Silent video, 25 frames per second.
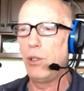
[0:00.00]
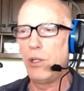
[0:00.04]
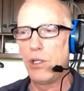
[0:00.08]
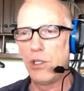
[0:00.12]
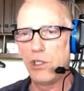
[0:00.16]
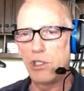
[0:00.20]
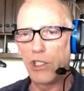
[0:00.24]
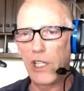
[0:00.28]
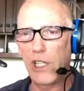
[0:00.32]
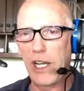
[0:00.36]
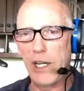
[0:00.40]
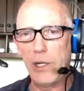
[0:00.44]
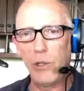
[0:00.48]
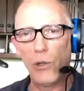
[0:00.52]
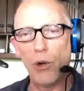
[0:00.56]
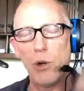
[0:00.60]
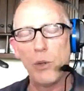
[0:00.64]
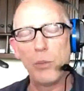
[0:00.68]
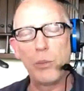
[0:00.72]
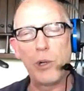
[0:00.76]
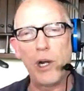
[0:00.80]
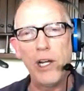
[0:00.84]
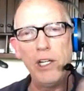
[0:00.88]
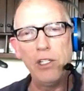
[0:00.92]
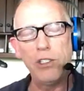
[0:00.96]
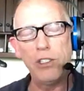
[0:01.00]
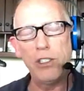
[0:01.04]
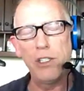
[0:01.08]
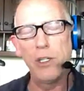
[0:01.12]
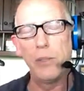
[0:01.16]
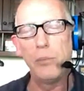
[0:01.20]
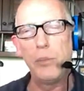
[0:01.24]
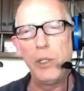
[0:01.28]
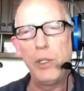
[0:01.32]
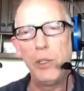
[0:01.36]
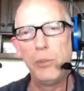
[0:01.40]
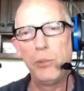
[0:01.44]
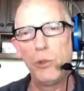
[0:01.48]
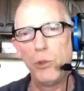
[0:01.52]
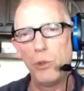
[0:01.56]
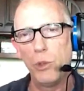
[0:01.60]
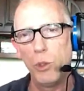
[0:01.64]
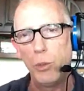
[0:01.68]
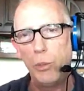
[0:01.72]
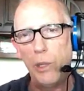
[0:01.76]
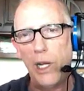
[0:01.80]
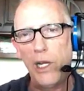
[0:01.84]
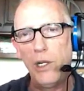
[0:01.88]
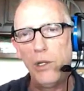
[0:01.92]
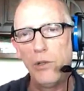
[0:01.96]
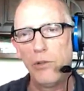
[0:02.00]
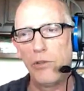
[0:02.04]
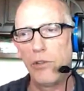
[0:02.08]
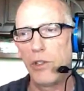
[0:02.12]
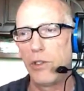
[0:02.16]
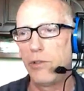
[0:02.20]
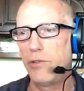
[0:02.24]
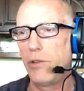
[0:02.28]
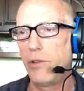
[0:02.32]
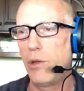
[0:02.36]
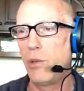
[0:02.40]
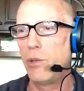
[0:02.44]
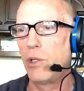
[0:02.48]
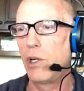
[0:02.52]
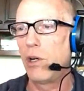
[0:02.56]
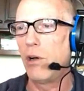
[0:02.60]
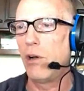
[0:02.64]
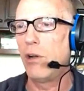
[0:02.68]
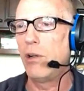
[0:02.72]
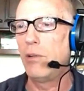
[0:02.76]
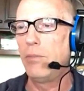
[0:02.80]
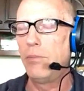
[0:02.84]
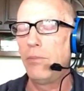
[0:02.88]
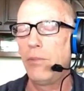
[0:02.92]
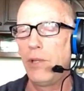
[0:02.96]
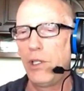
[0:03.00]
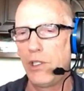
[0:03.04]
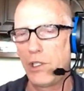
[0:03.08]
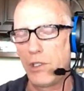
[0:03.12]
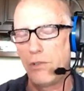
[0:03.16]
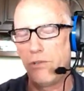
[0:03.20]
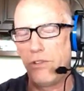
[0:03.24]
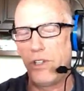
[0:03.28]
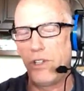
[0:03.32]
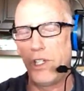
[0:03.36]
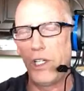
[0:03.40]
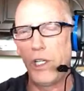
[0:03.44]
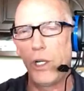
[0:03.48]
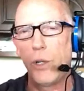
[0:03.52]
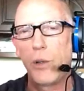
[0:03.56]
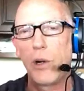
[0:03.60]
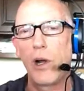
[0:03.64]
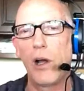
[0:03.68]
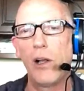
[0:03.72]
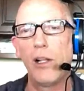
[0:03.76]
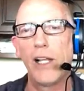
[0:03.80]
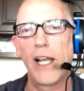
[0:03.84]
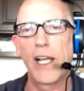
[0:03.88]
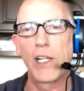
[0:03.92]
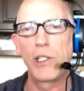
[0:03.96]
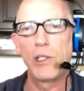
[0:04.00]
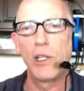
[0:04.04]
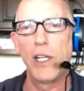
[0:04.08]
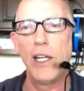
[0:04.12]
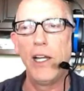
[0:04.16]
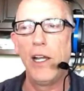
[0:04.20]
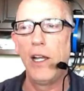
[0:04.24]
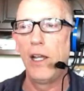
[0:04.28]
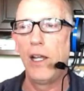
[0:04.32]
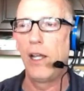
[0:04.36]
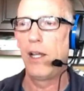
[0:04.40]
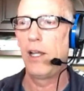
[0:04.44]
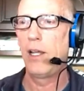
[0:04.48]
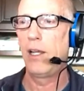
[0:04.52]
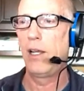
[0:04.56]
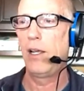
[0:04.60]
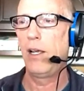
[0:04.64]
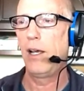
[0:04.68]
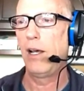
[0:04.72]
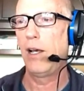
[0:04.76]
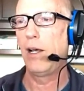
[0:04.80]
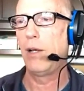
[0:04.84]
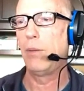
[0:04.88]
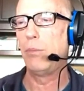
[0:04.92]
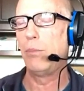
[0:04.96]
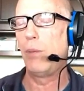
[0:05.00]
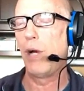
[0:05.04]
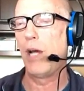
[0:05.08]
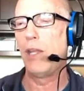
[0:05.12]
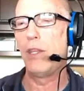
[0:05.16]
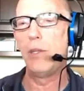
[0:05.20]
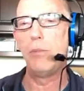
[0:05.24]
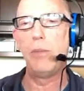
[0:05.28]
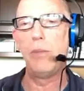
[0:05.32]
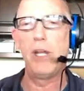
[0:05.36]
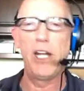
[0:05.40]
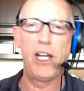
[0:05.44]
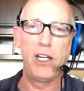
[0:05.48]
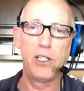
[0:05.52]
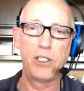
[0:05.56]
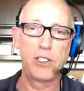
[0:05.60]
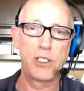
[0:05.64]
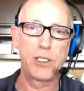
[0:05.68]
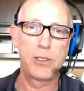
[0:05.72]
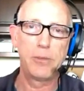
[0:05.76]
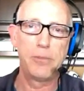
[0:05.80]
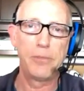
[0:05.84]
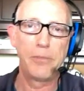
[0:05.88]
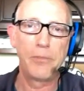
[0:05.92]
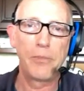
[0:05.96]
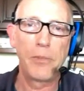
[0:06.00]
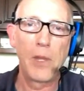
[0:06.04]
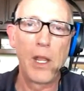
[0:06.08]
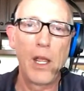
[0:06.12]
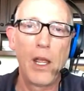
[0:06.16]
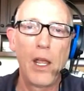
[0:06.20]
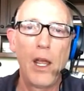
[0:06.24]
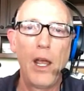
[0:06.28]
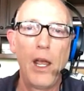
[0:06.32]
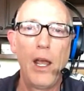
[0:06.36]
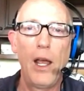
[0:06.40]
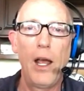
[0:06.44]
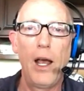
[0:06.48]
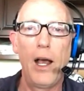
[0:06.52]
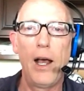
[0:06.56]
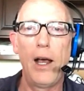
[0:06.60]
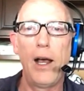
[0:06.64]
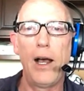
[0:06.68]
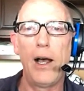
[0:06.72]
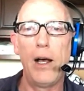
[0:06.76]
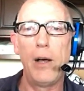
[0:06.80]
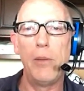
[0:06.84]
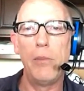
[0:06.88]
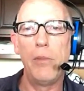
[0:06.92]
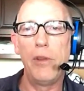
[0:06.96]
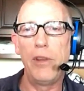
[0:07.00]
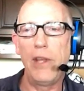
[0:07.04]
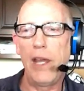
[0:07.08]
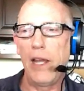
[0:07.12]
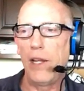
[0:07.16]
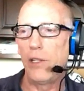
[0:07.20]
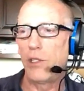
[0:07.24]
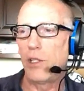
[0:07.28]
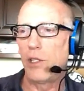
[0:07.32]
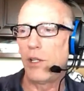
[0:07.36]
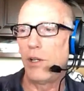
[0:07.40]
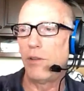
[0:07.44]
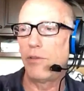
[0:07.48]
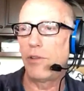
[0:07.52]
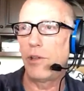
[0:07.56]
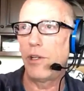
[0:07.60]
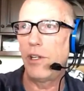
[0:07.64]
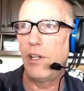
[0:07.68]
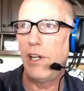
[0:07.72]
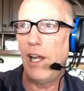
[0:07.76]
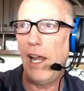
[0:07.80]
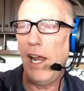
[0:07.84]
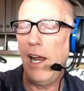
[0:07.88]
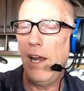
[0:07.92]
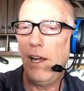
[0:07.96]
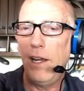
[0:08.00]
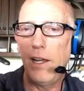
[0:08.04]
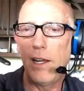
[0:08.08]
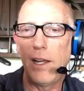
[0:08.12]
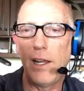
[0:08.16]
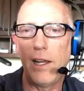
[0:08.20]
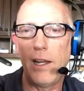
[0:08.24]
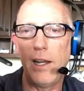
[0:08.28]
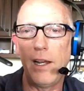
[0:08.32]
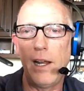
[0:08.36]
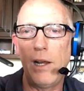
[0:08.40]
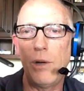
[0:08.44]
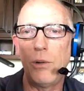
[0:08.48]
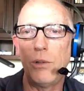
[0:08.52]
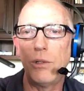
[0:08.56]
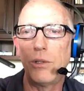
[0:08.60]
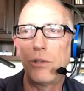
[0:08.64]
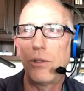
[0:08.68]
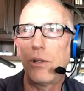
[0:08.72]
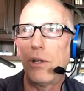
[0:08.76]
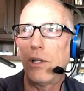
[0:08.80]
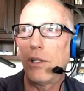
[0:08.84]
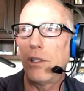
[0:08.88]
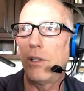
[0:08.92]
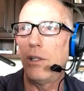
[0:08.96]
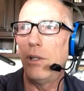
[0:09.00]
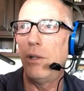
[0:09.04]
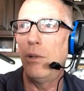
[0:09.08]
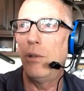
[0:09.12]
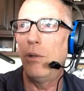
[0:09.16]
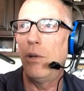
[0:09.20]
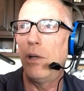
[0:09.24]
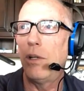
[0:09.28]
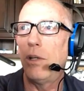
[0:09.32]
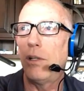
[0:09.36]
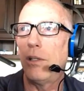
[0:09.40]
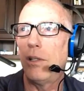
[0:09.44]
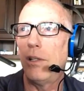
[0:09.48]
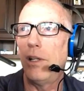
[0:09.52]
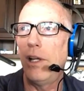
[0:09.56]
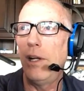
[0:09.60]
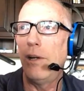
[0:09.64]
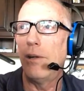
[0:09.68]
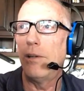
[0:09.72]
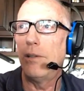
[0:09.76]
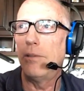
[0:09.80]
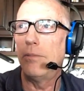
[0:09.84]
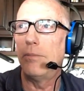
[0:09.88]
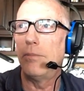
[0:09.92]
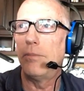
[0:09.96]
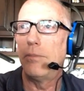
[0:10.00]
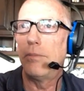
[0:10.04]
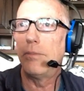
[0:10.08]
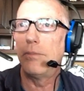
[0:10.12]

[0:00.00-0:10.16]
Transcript: you can set your own price, and people will pay you for the phone call. It's a video call actually, um, by the minutes. Um, that is all for today, and I will talk to you later.